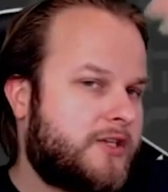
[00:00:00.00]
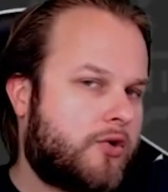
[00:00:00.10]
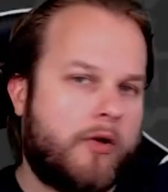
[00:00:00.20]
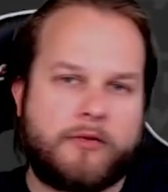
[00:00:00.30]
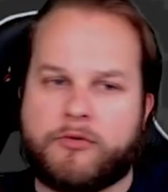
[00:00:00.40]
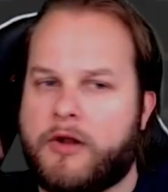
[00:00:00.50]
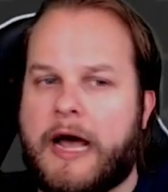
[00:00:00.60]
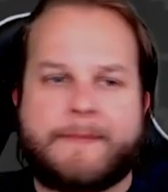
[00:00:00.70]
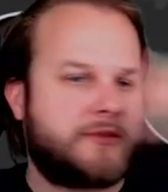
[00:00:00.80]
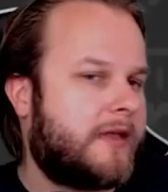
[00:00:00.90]
going through an
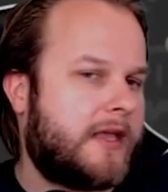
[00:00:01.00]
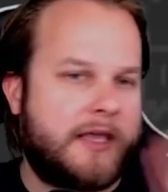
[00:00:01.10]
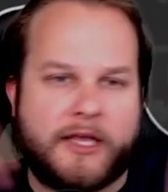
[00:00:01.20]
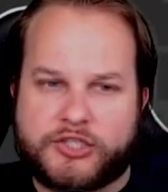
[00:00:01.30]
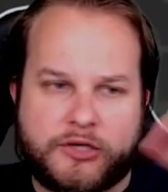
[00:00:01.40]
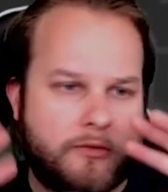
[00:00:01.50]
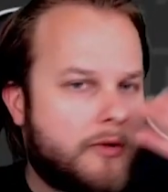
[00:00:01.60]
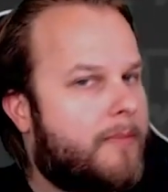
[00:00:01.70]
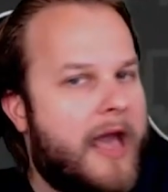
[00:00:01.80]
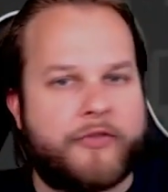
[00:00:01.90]
obstacle like a kitchen or a
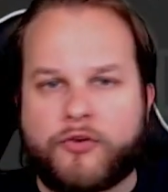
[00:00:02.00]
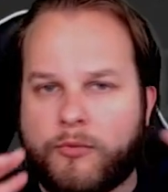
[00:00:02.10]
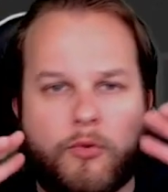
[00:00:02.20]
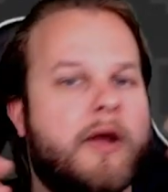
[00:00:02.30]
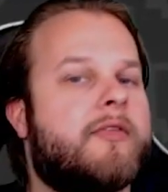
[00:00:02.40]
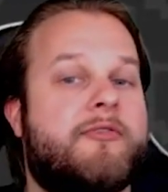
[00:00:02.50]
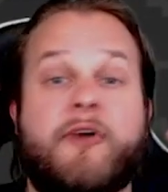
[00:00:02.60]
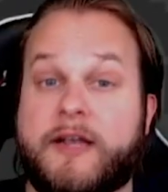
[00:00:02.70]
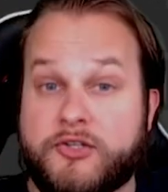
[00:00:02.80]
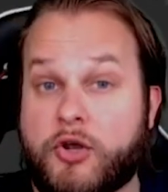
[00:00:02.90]
bathroom or wherever the
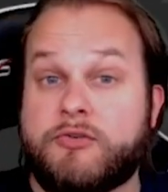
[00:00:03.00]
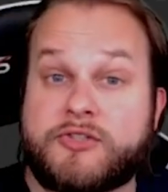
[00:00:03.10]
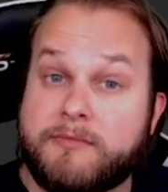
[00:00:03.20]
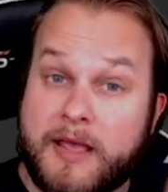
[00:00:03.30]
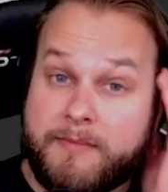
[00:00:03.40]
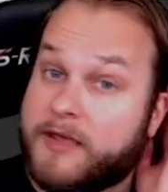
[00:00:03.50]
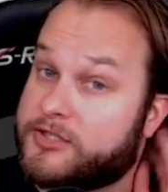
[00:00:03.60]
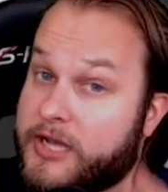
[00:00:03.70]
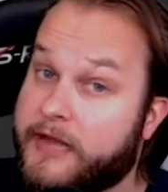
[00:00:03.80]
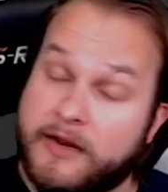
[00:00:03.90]
fucking toaster may be,
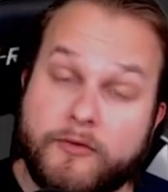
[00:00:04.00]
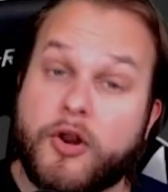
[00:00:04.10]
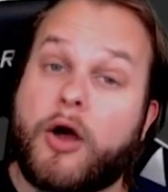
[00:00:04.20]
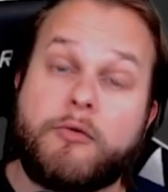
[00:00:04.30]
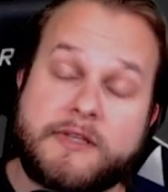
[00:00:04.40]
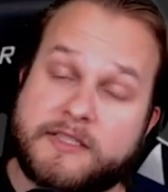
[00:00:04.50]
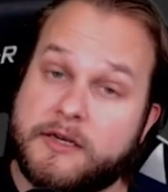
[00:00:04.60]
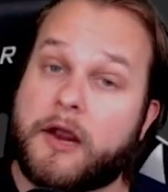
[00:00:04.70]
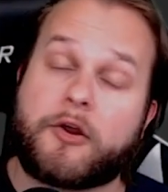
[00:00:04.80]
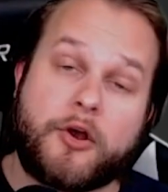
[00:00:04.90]
Chad. You never know what the
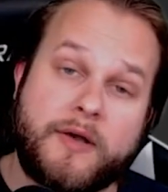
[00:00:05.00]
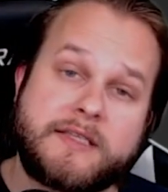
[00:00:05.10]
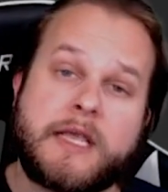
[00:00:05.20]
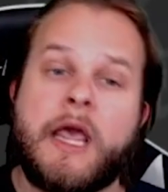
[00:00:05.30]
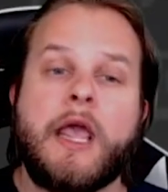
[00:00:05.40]
scenario is.